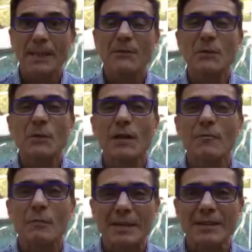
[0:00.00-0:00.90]
If you
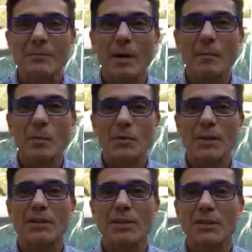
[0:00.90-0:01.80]
have been to my
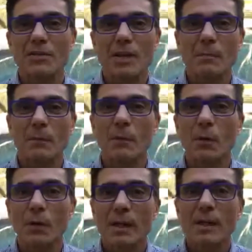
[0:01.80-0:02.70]
poolside sales chat
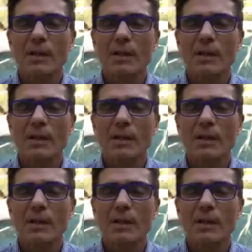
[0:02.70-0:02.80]
before,